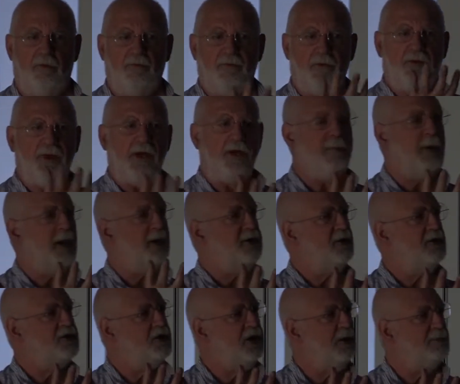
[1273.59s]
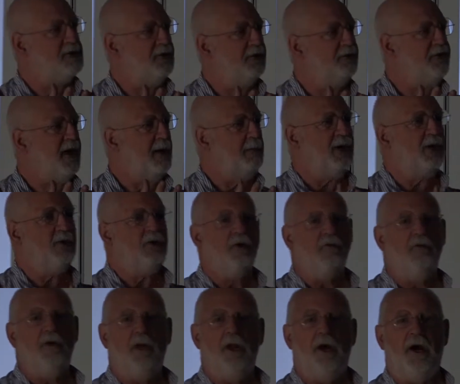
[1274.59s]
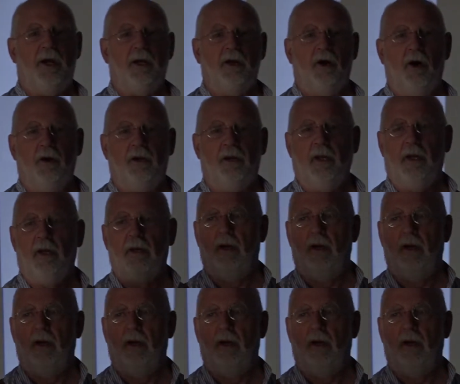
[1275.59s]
if you think about it in terms of family, and you're relying on,